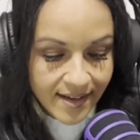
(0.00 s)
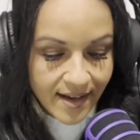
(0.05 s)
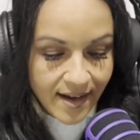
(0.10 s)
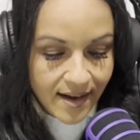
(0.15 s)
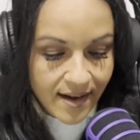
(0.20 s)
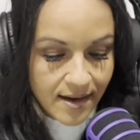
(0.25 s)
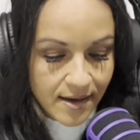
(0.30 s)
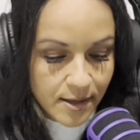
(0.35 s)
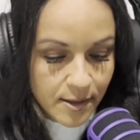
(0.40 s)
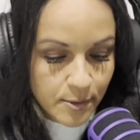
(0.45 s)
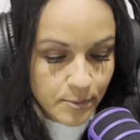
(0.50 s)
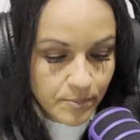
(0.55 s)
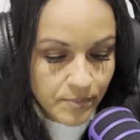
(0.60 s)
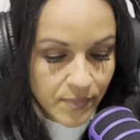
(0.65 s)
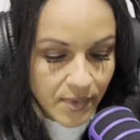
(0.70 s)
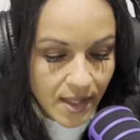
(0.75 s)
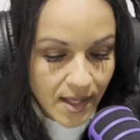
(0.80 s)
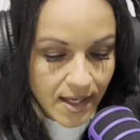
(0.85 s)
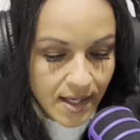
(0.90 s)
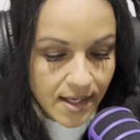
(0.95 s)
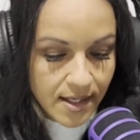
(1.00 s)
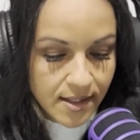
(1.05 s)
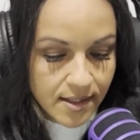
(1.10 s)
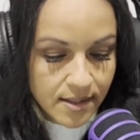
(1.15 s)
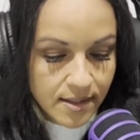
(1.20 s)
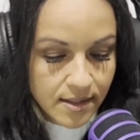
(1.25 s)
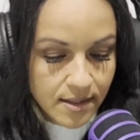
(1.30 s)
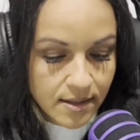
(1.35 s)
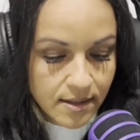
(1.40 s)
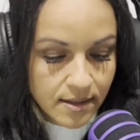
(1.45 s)

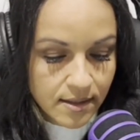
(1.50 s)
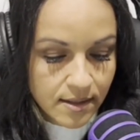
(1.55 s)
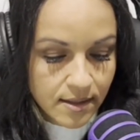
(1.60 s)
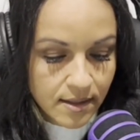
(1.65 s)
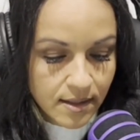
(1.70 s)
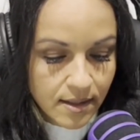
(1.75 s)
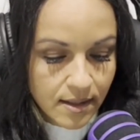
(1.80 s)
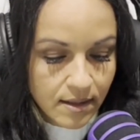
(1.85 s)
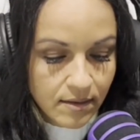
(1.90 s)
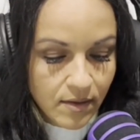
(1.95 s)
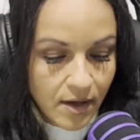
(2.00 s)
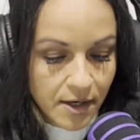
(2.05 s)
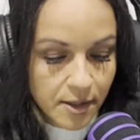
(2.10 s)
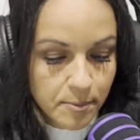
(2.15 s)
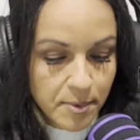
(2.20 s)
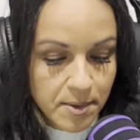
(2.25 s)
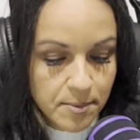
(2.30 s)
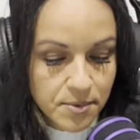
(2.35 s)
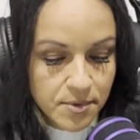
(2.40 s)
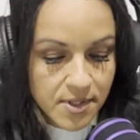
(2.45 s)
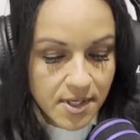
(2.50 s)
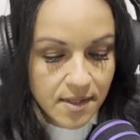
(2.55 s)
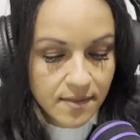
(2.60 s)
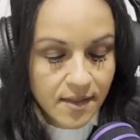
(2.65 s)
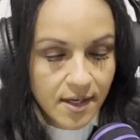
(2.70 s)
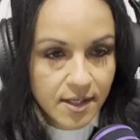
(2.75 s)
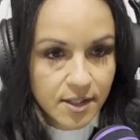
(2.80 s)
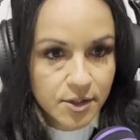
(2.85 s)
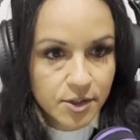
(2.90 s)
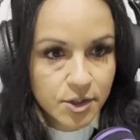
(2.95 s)
And a lot of people think
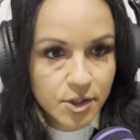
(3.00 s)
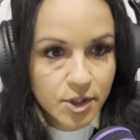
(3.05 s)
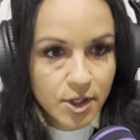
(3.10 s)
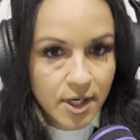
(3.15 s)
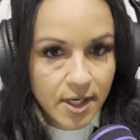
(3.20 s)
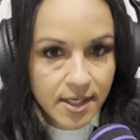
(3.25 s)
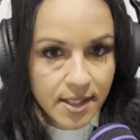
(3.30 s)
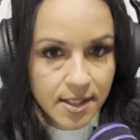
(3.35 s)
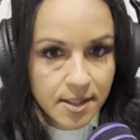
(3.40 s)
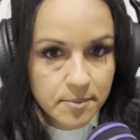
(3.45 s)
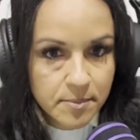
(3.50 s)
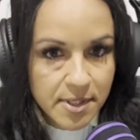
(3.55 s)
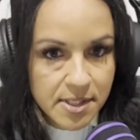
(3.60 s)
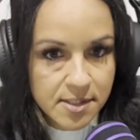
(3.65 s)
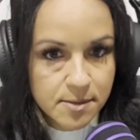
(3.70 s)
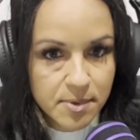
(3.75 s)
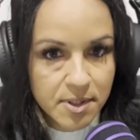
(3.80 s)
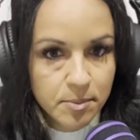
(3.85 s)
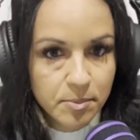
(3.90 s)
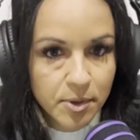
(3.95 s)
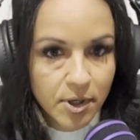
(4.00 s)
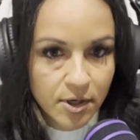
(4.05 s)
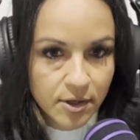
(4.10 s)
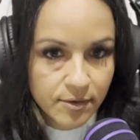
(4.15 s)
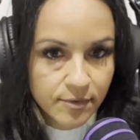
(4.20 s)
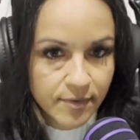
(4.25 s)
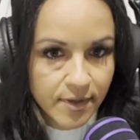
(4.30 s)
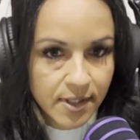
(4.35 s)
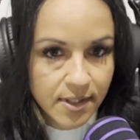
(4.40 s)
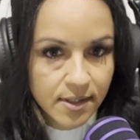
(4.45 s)
that your credit must be
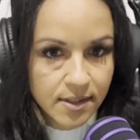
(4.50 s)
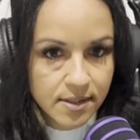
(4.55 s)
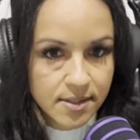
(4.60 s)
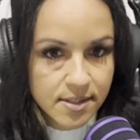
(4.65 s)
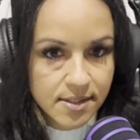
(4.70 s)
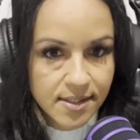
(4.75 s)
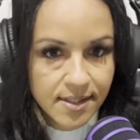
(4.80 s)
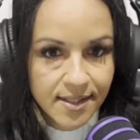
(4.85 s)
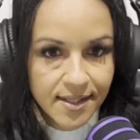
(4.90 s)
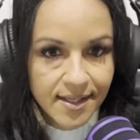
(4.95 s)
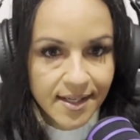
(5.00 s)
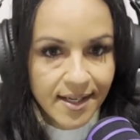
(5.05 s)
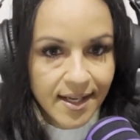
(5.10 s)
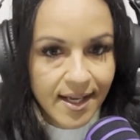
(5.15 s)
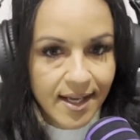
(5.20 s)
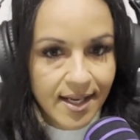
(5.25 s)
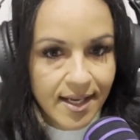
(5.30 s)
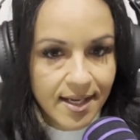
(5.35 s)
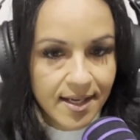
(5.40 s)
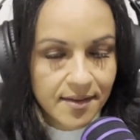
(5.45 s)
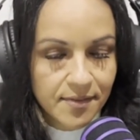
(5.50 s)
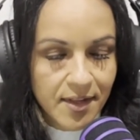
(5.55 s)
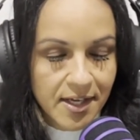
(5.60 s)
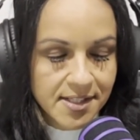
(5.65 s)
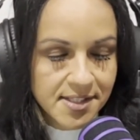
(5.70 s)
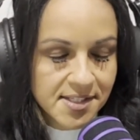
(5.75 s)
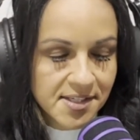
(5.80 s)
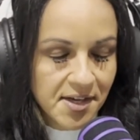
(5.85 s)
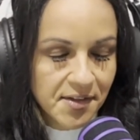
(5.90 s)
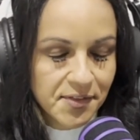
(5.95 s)
perfect. And
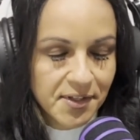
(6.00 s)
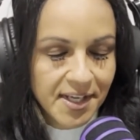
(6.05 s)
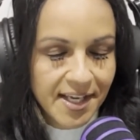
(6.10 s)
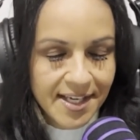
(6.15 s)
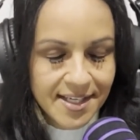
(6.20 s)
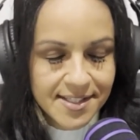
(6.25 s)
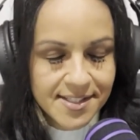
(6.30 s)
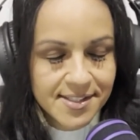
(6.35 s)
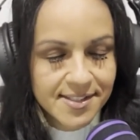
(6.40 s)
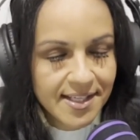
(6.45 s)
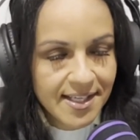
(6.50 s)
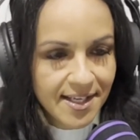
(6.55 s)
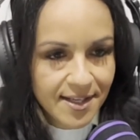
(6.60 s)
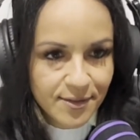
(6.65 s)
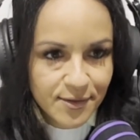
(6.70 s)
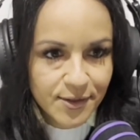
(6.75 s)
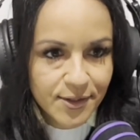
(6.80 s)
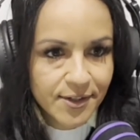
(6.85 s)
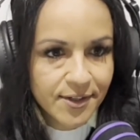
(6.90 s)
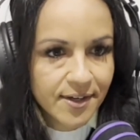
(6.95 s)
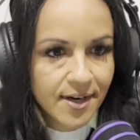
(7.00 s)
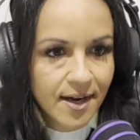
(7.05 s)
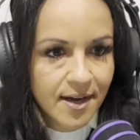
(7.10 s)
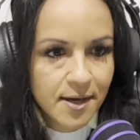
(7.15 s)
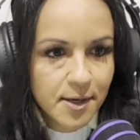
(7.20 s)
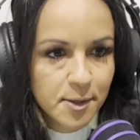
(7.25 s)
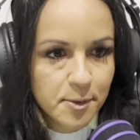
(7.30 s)
that's not the case either.